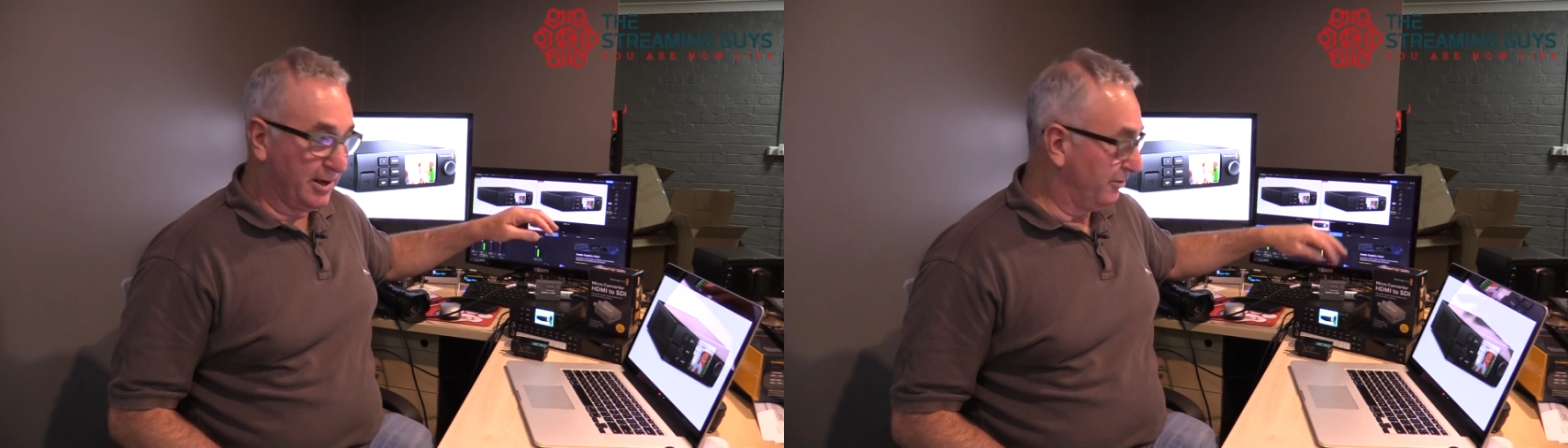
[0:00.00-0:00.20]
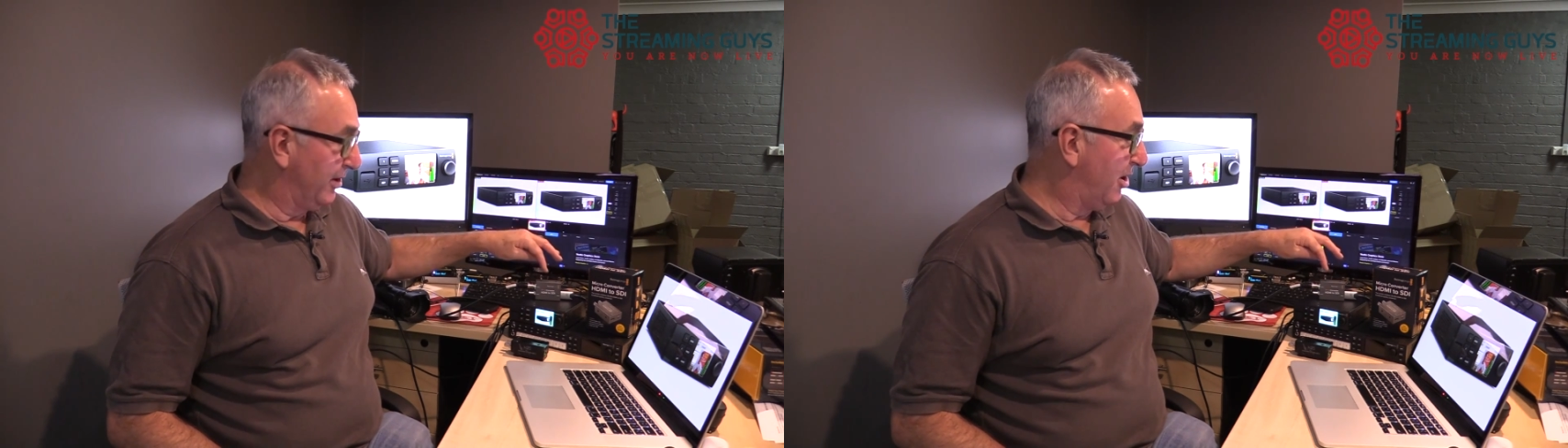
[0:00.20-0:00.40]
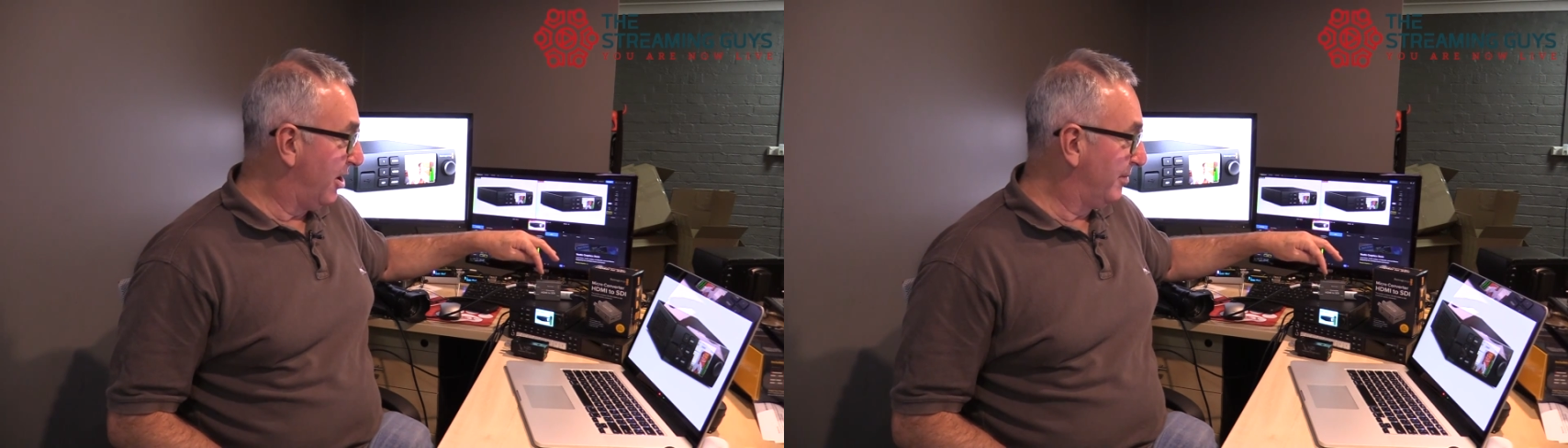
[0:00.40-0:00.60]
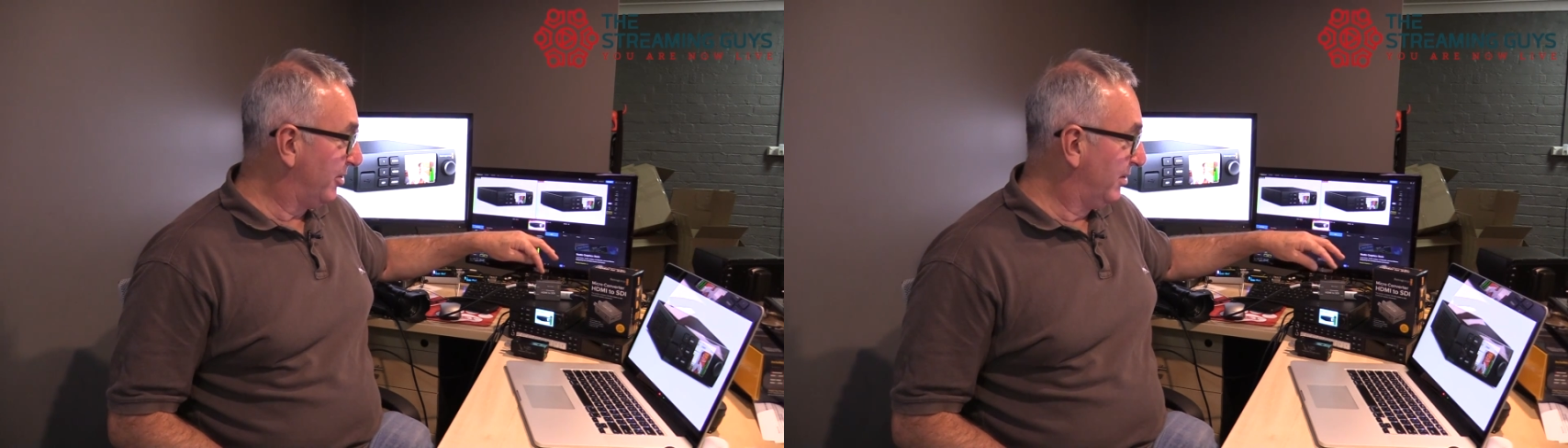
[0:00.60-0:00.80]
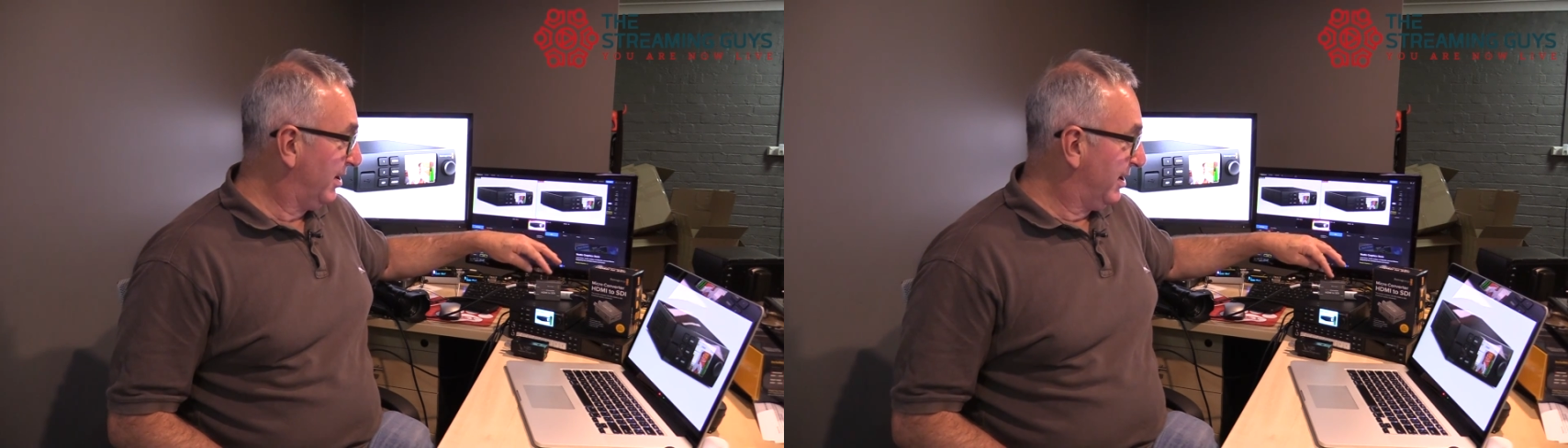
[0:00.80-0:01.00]

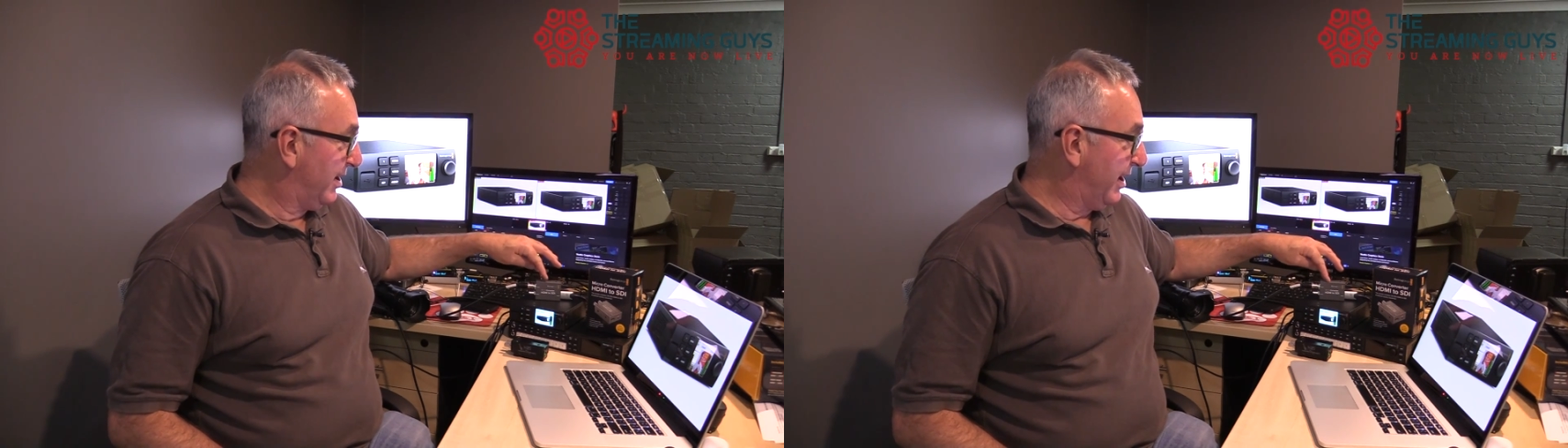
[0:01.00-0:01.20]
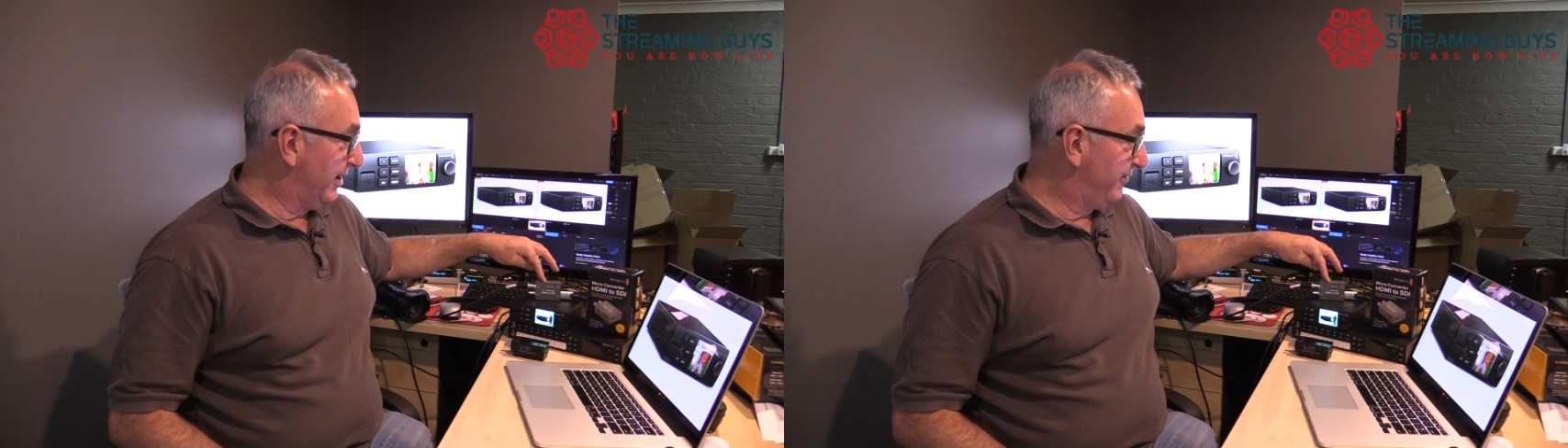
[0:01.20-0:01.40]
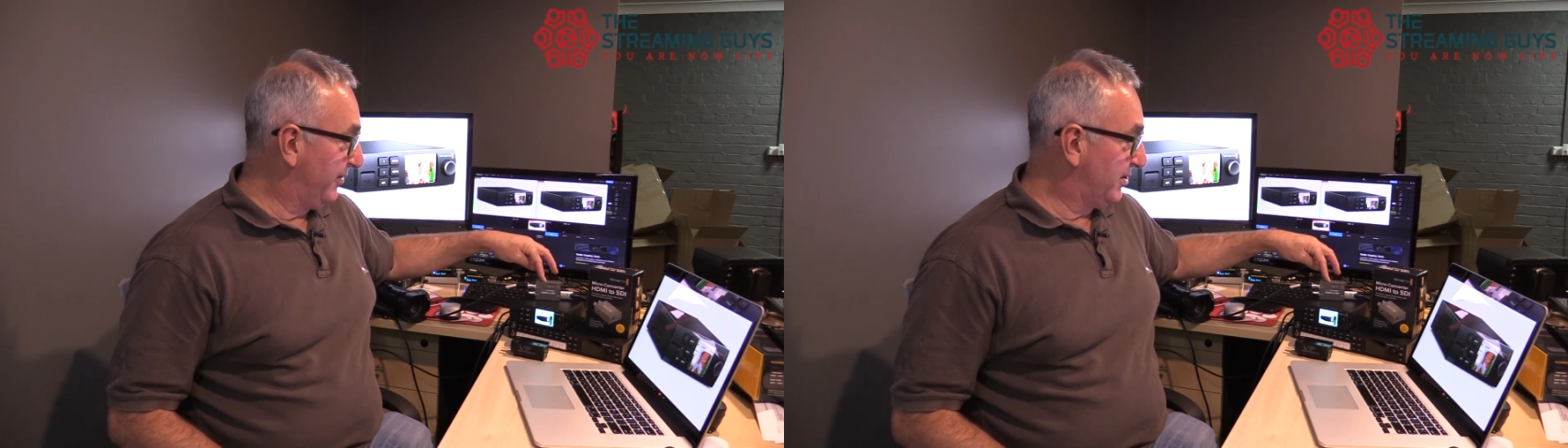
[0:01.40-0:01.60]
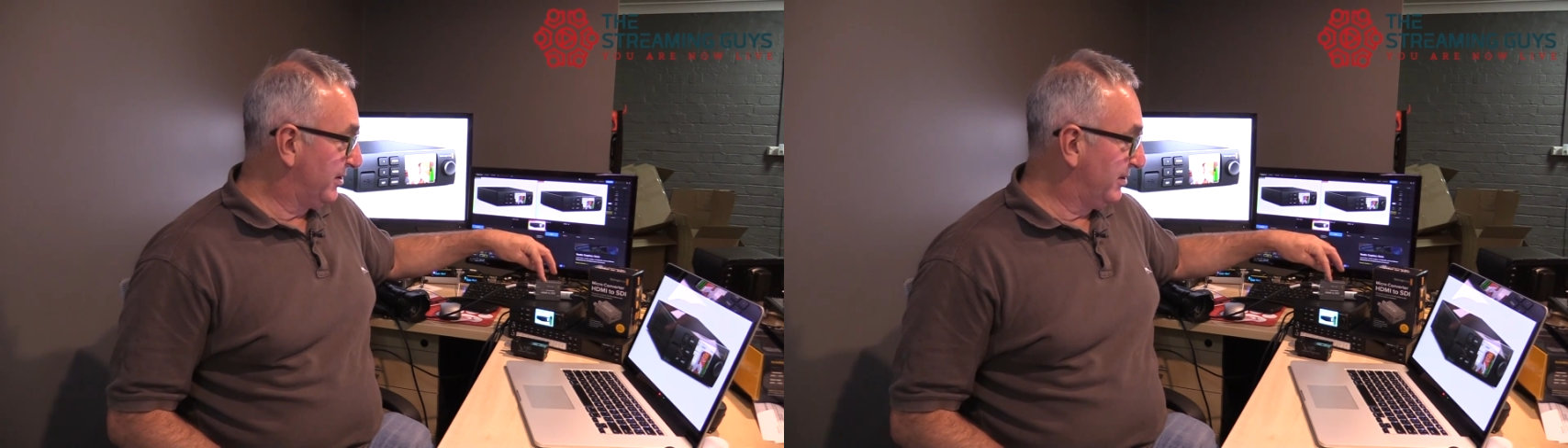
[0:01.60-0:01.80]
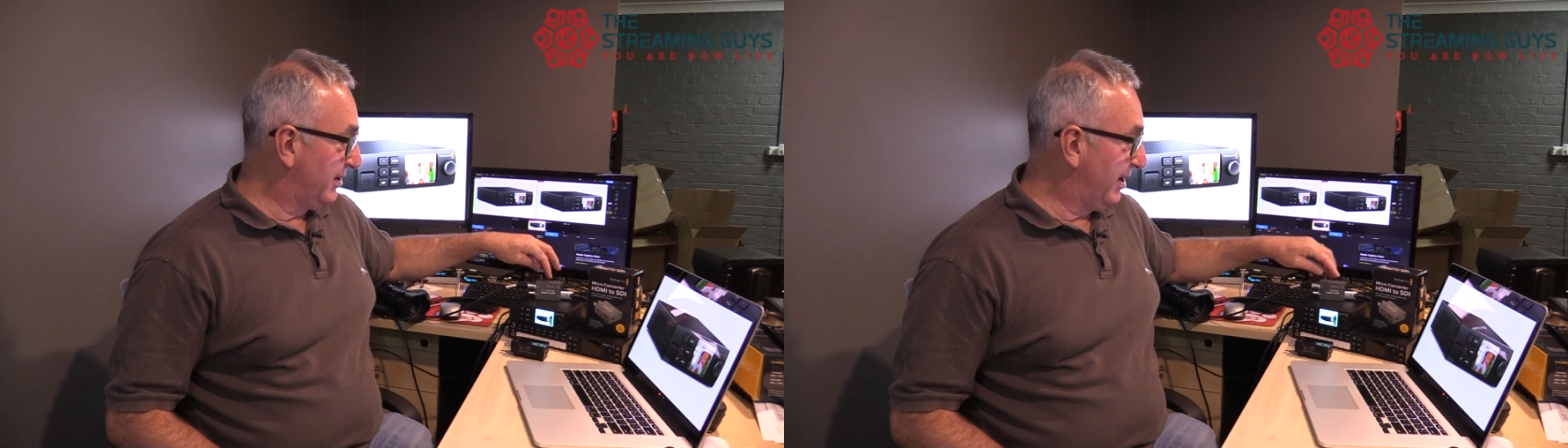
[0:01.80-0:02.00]
reliable and efficient,